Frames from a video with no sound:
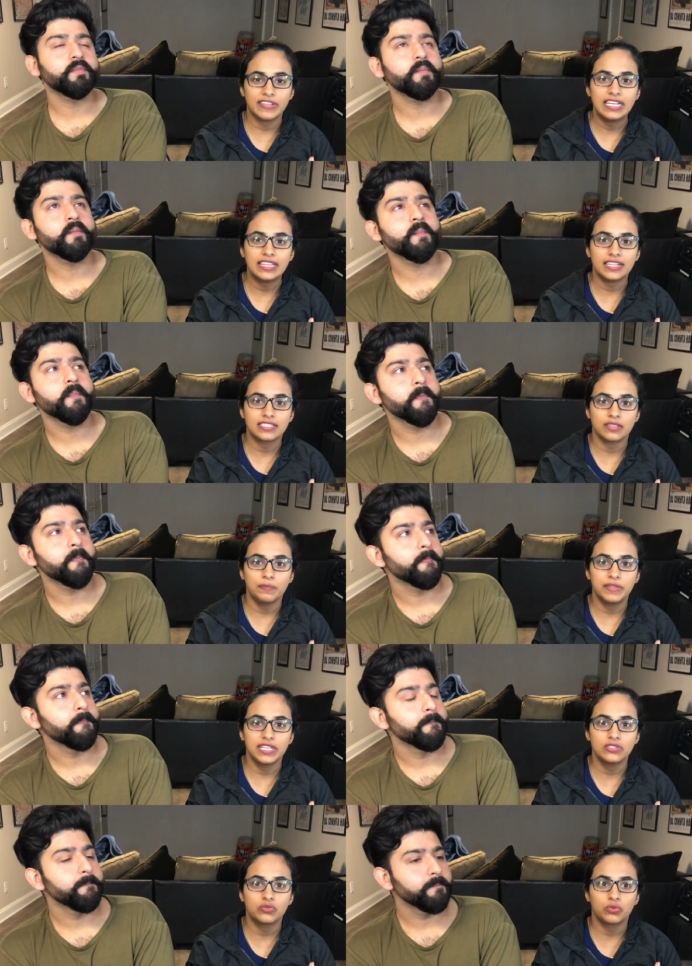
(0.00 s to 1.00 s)
Speaker 1: think that
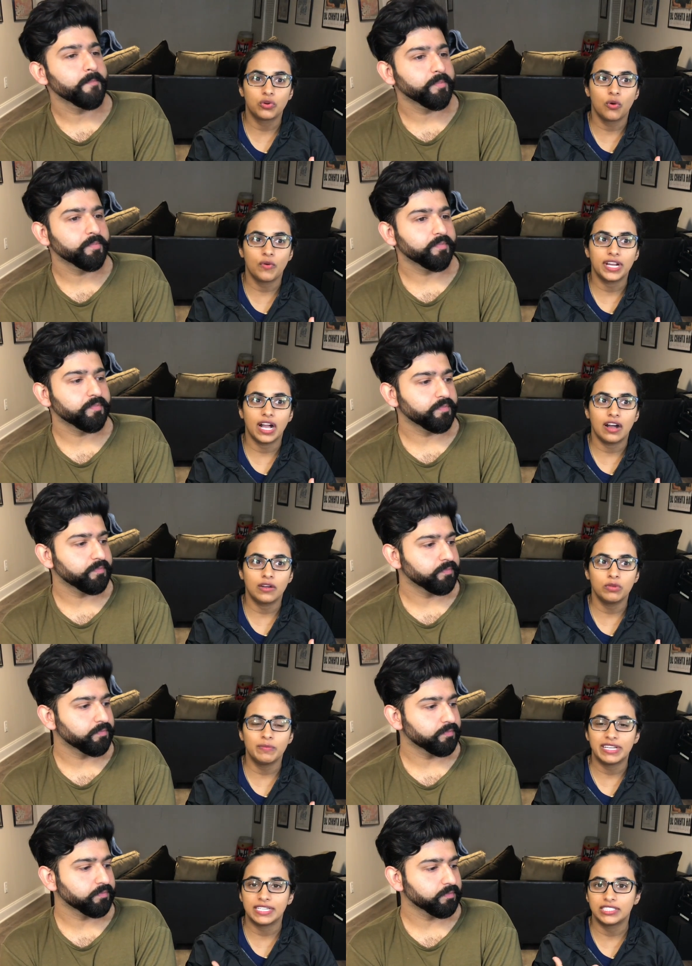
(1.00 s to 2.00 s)
something's going on with
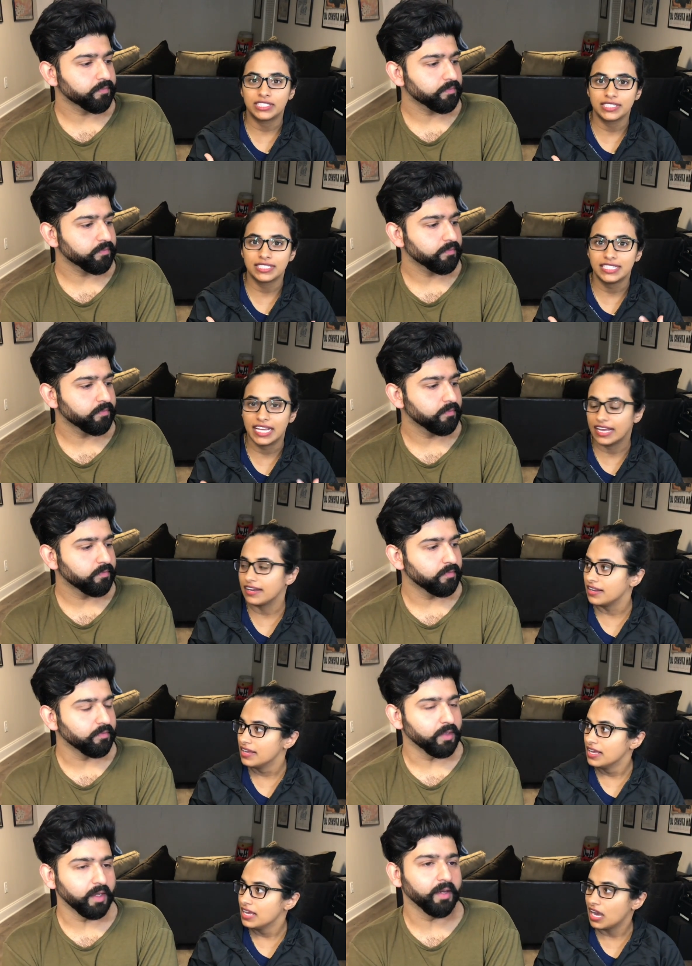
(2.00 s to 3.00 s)
Mahesh's dad.
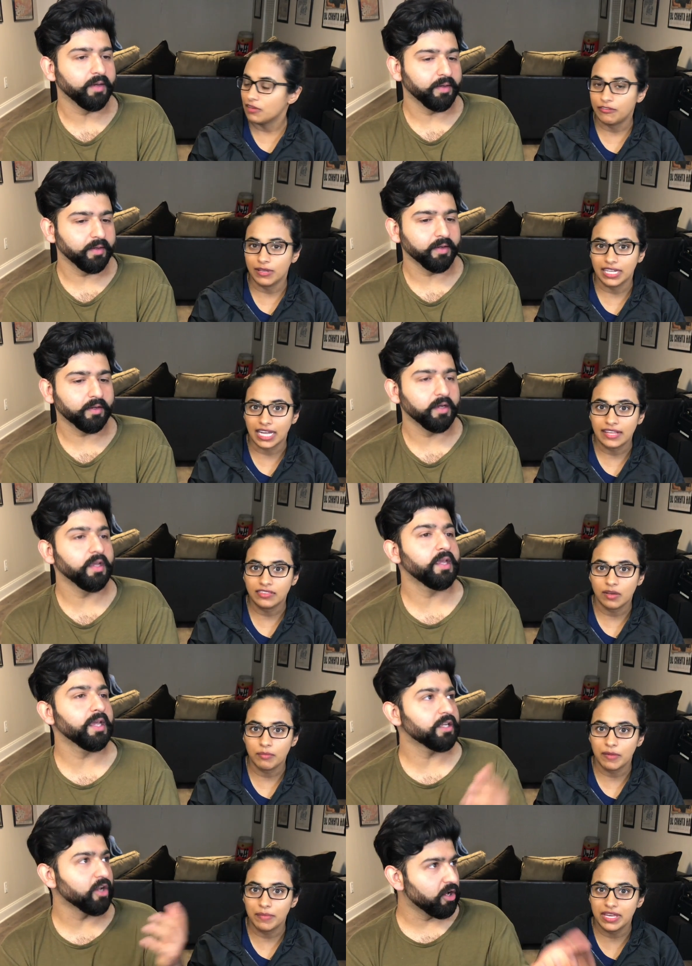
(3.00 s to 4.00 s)
Yeah. I felt like I
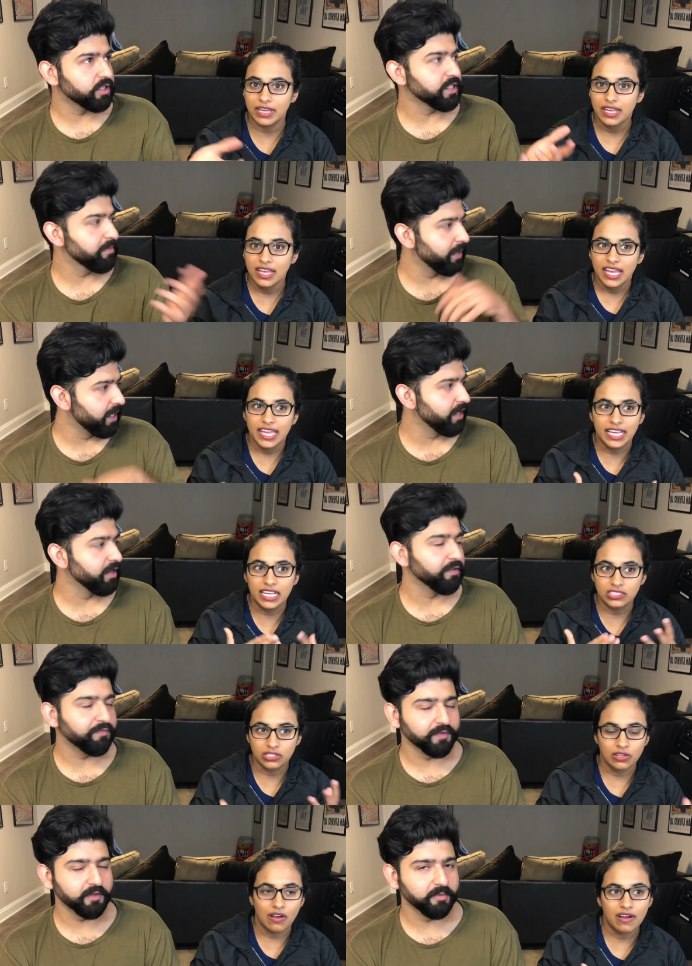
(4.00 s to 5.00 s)
thought maybe he
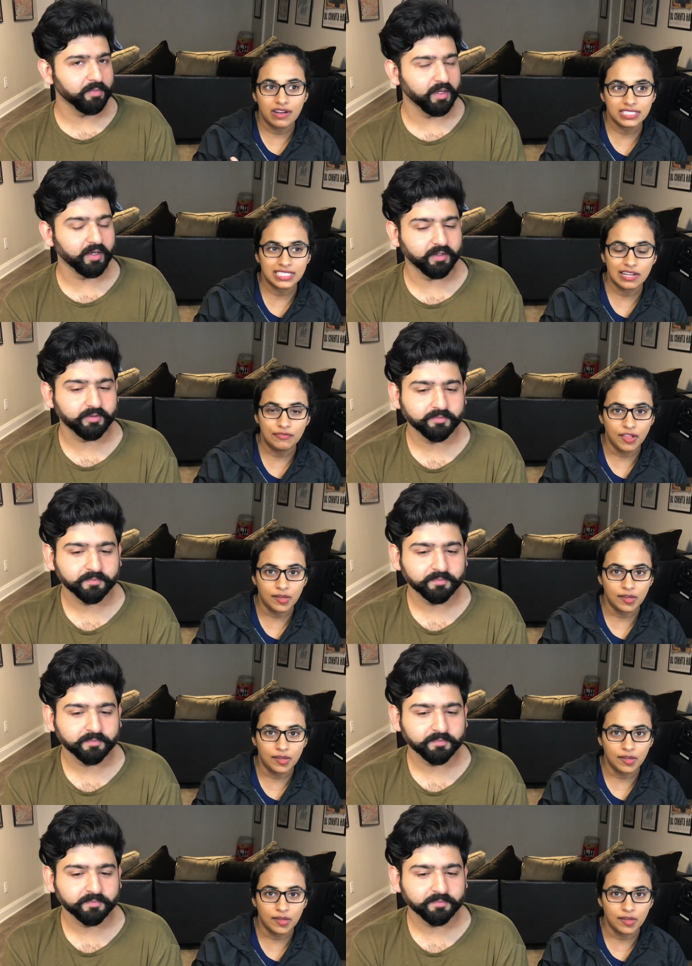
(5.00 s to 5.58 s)
gets lost, yeah. and I